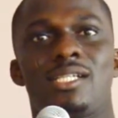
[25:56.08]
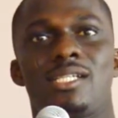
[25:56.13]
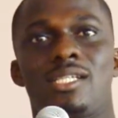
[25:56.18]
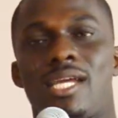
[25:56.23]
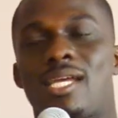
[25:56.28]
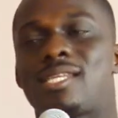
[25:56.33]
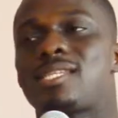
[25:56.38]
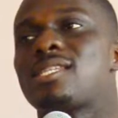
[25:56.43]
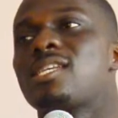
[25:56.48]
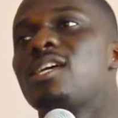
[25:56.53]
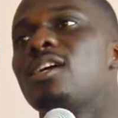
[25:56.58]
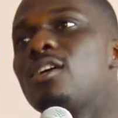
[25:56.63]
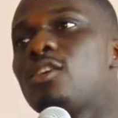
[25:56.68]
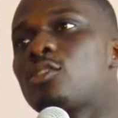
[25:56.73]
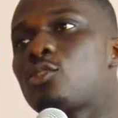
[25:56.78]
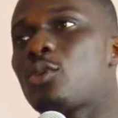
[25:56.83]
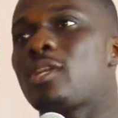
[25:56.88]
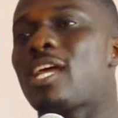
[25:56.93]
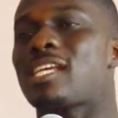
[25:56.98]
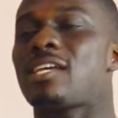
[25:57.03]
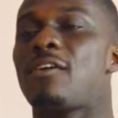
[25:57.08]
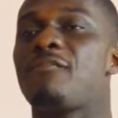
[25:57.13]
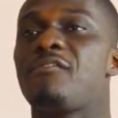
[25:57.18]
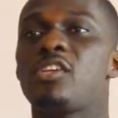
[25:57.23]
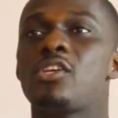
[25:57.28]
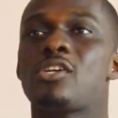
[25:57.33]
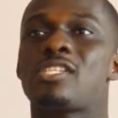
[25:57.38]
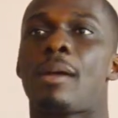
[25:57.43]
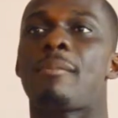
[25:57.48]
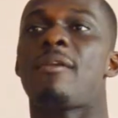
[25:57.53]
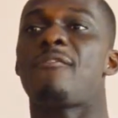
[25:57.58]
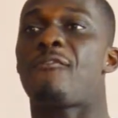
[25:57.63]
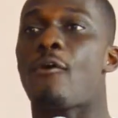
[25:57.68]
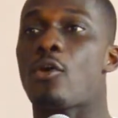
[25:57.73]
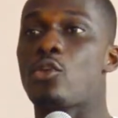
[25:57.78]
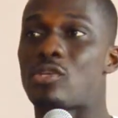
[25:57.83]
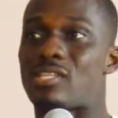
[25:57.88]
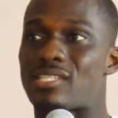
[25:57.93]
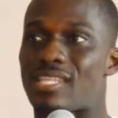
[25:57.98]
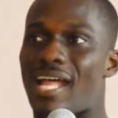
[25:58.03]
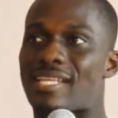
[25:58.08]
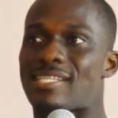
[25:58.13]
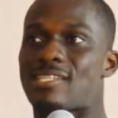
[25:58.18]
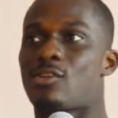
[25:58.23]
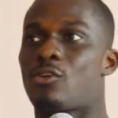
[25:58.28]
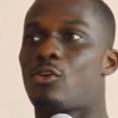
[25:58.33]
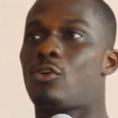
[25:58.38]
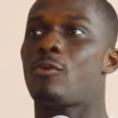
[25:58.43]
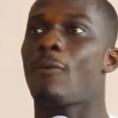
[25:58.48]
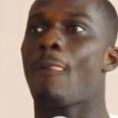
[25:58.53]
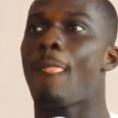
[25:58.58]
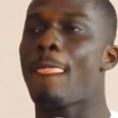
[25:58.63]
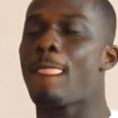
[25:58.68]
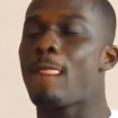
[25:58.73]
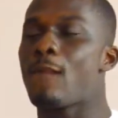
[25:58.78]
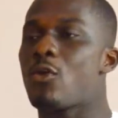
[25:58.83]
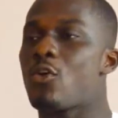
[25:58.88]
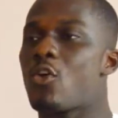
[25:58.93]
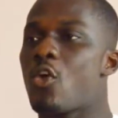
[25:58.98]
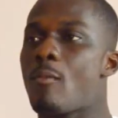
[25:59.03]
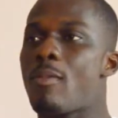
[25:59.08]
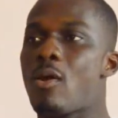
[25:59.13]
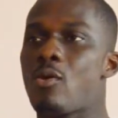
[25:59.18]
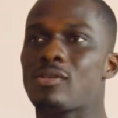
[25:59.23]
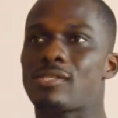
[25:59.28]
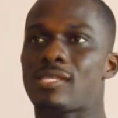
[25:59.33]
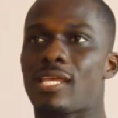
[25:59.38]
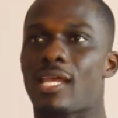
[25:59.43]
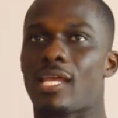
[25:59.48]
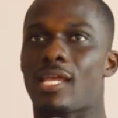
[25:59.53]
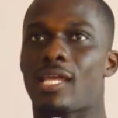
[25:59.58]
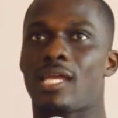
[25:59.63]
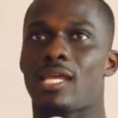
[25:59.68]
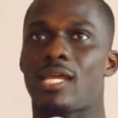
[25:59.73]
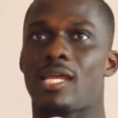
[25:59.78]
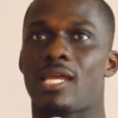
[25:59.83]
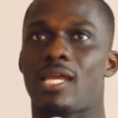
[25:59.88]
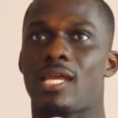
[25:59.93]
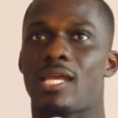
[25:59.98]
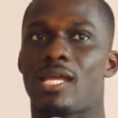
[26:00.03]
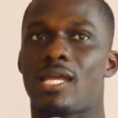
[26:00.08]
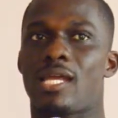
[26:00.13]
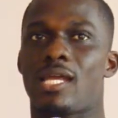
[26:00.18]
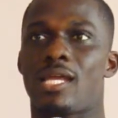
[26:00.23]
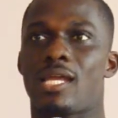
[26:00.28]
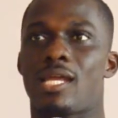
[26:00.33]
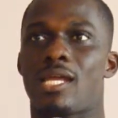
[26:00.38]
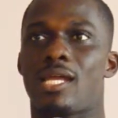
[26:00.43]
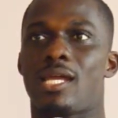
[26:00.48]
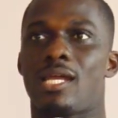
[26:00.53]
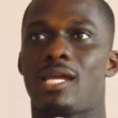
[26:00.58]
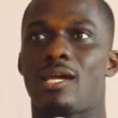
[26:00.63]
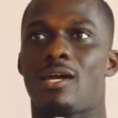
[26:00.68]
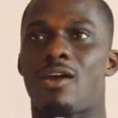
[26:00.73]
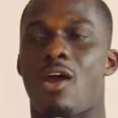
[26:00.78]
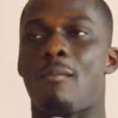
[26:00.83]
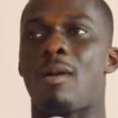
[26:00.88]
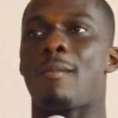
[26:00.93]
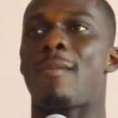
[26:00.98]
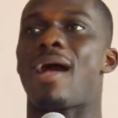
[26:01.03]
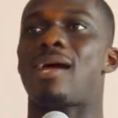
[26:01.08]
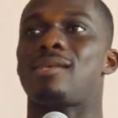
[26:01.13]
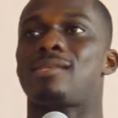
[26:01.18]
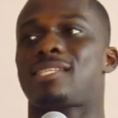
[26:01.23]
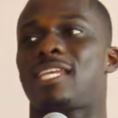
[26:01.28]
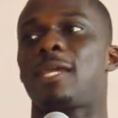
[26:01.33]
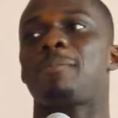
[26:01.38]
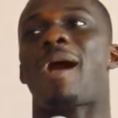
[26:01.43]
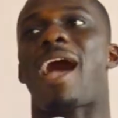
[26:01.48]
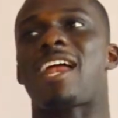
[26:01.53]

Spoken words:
Yes. So there are some videos that before you start now, you don't say, I'm about skip